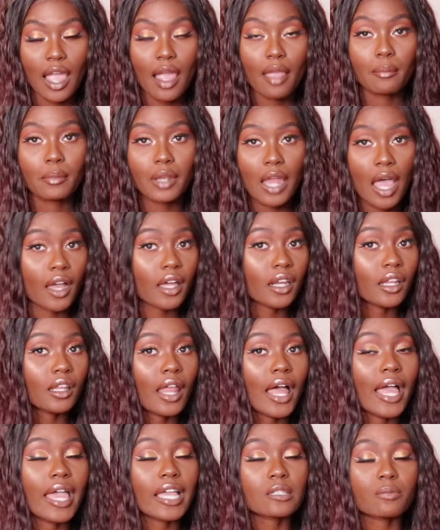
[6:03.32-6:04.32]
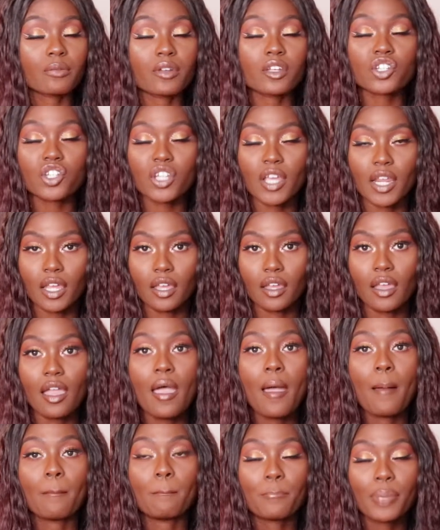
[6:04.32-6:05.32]
I am not going to lie, I experience shedding.
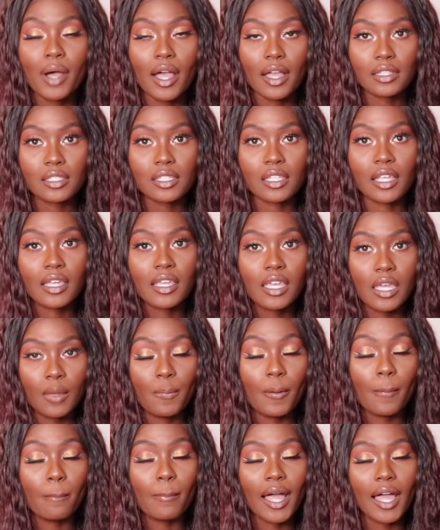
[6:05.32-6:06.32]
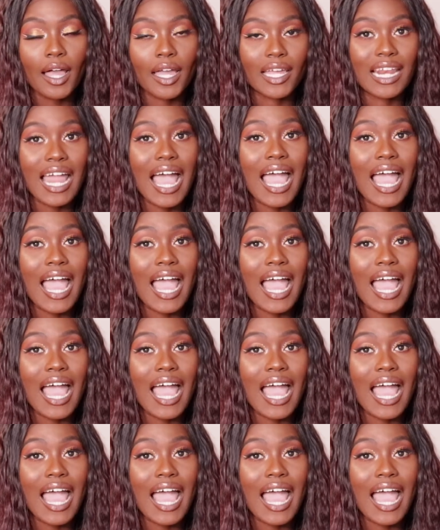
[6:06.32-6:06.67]
But keep in mind,